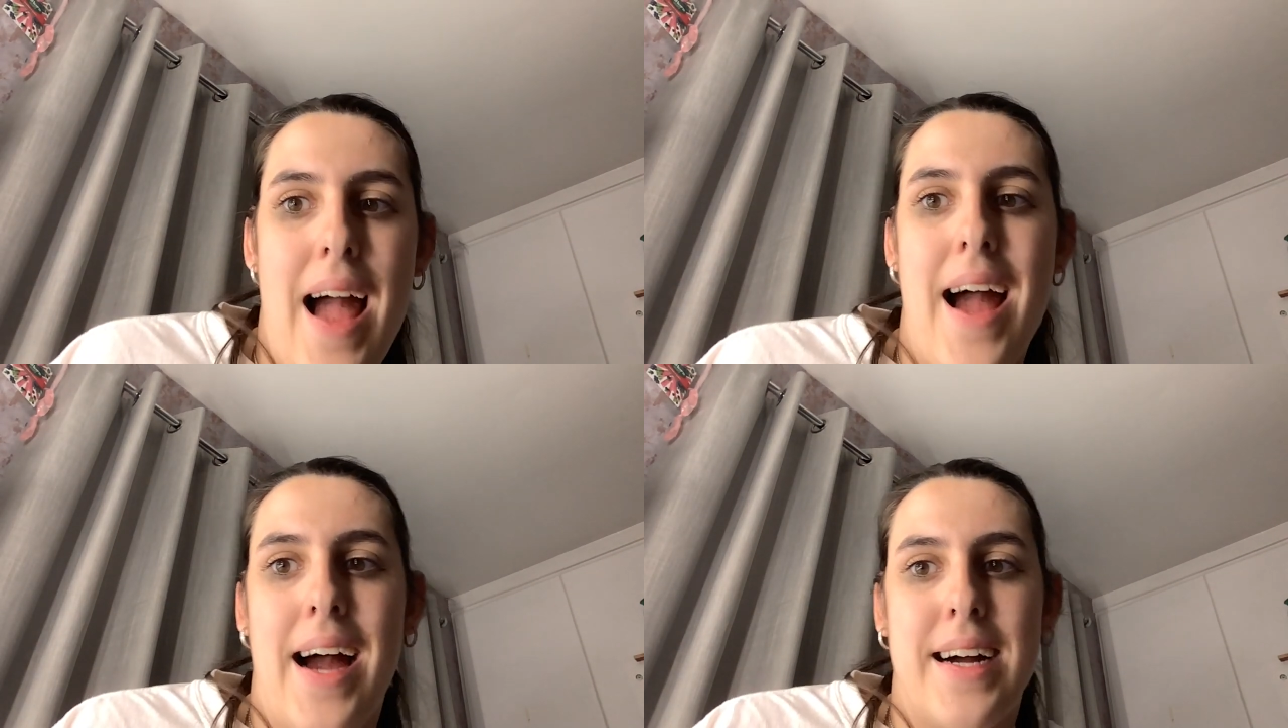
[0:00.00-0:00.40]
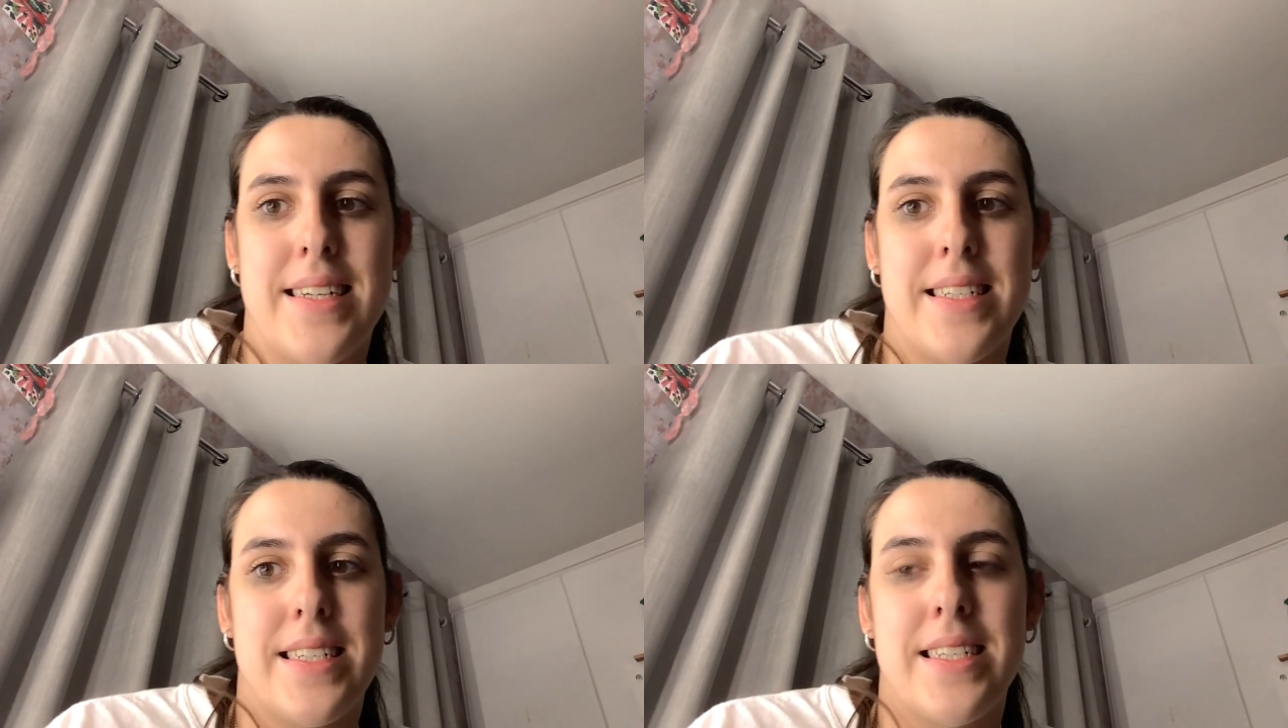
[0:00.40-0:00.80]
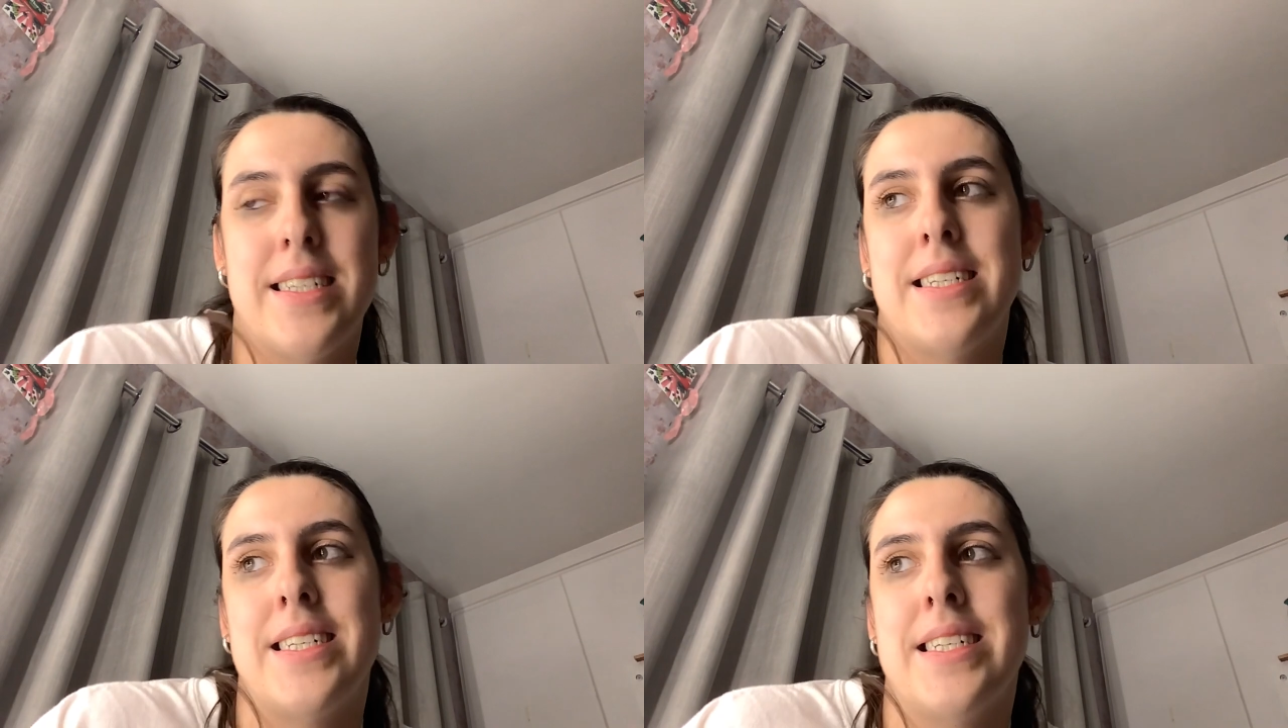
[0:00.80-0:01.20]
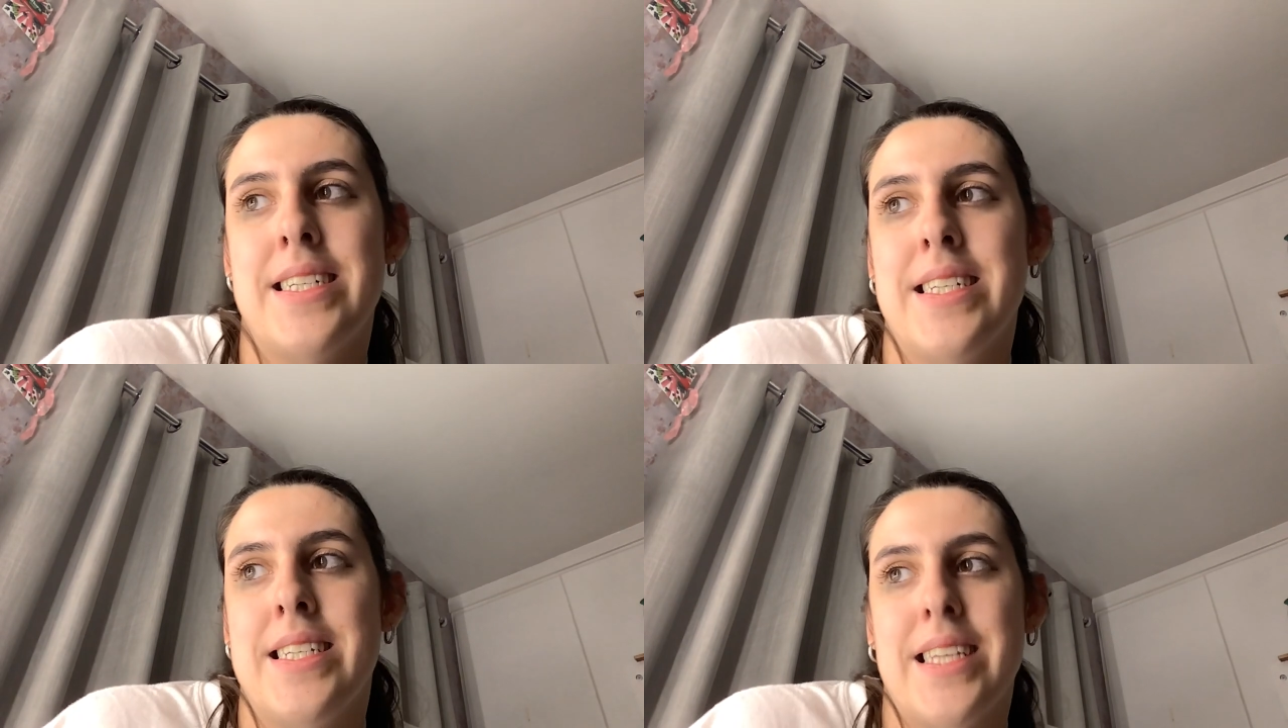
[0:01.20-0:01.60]
and
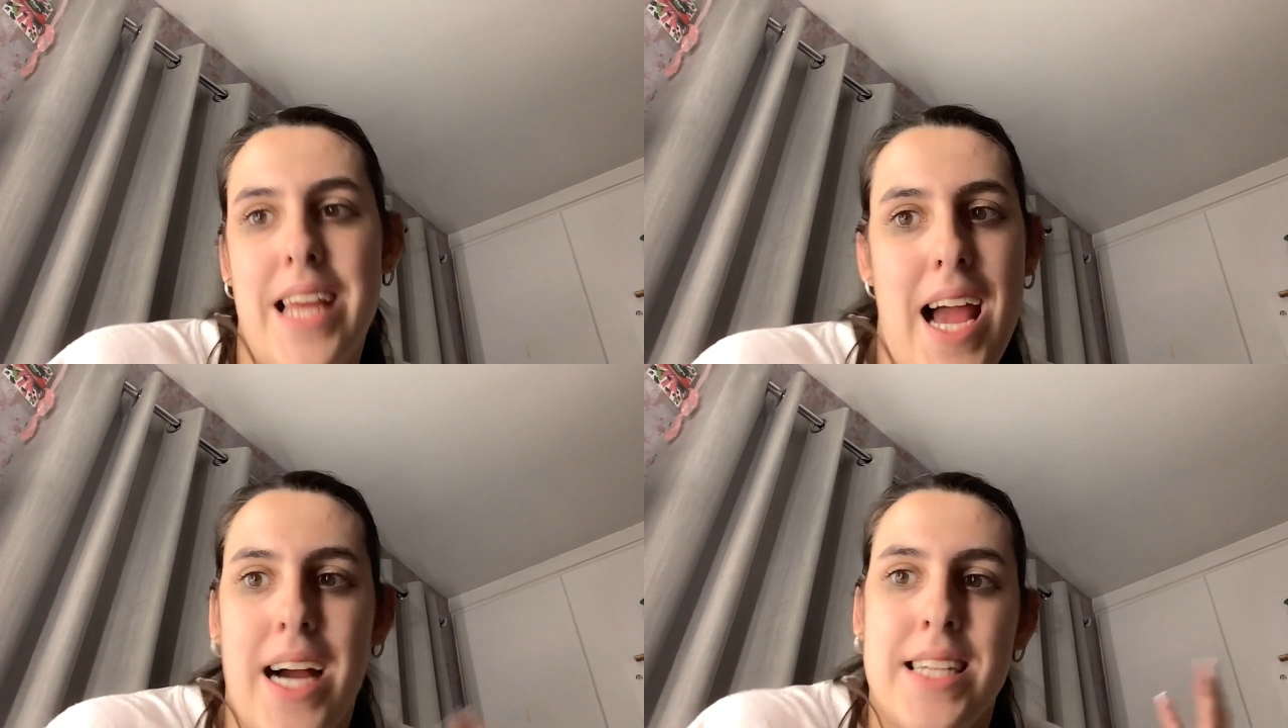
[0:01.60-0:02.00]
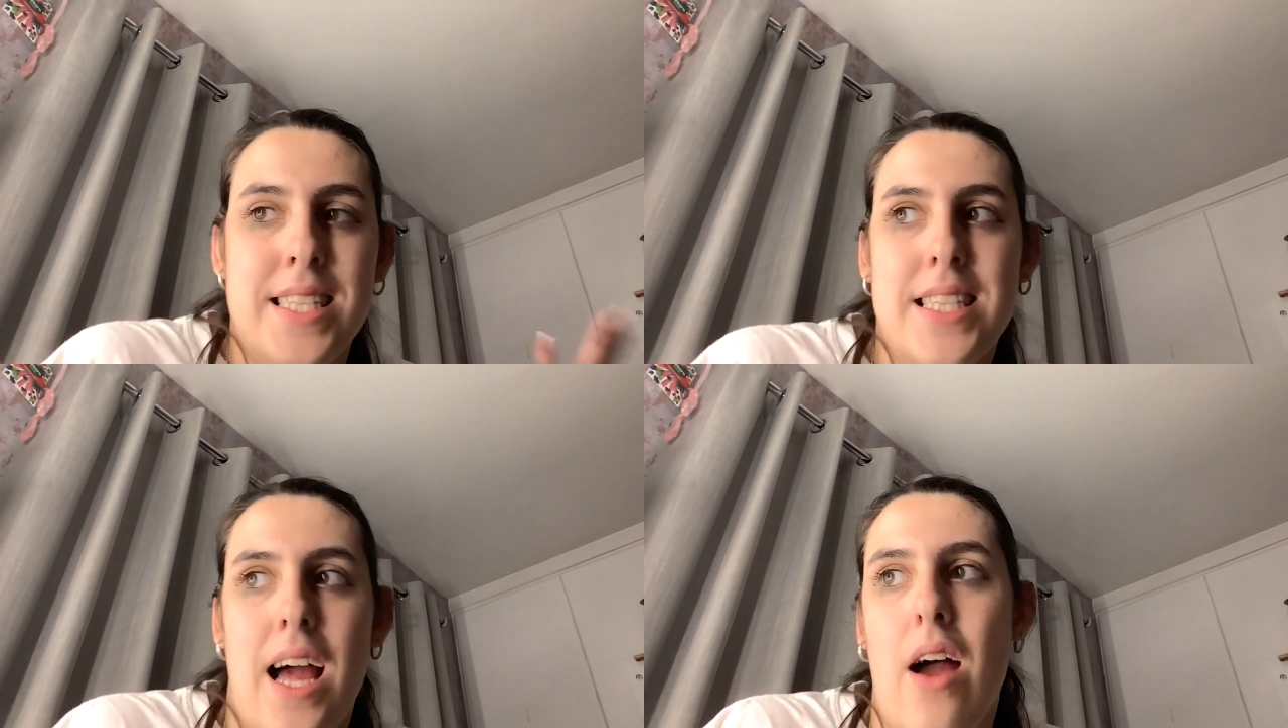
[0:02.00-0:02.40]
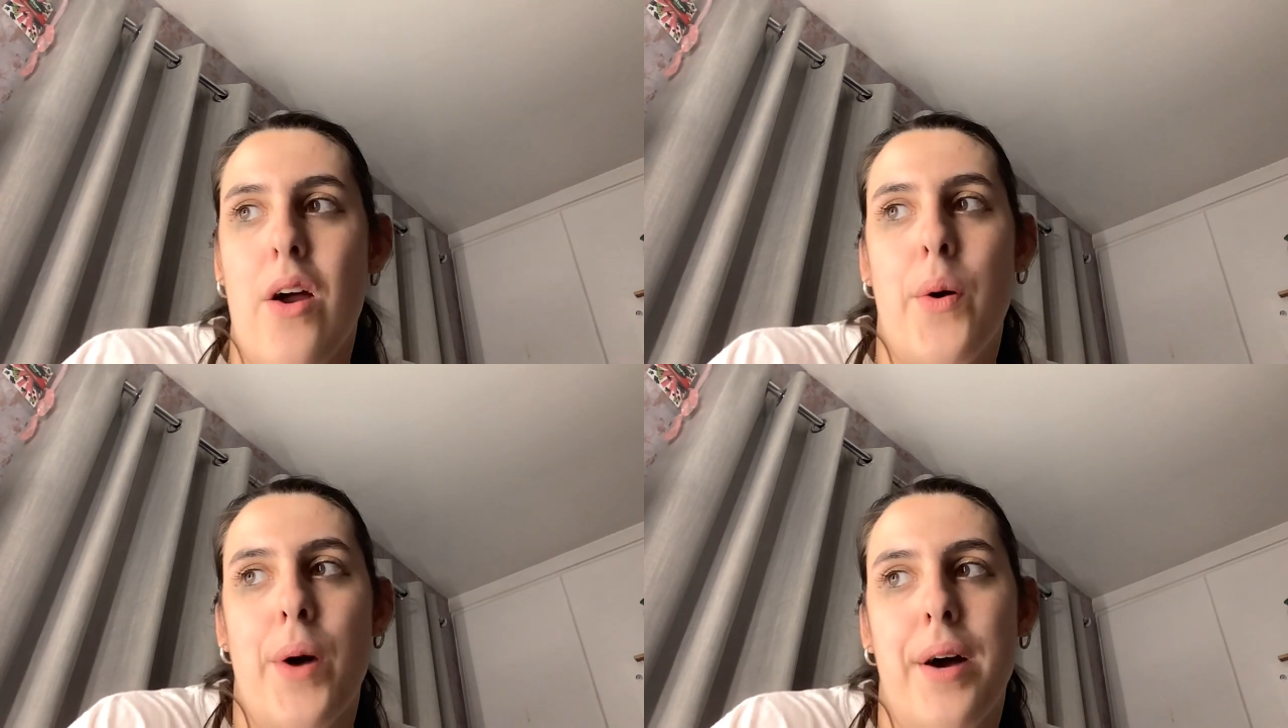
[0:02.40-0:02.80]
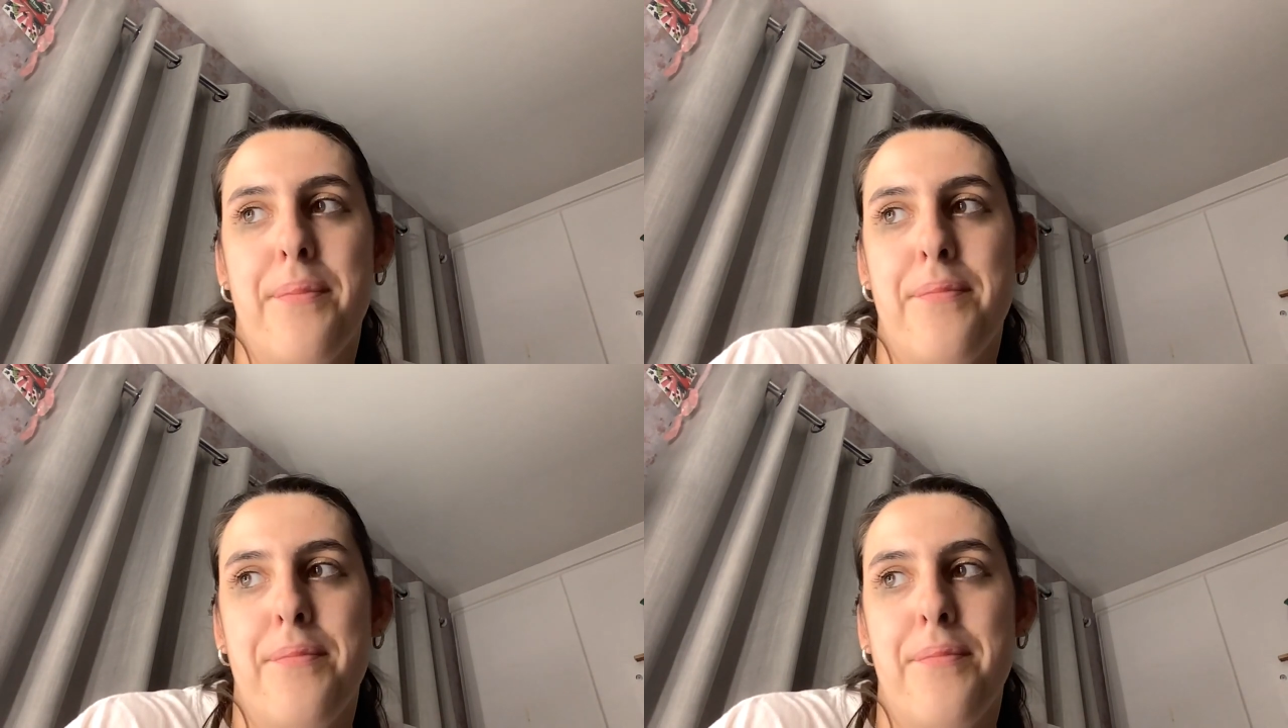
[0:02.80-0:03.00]
yeah, so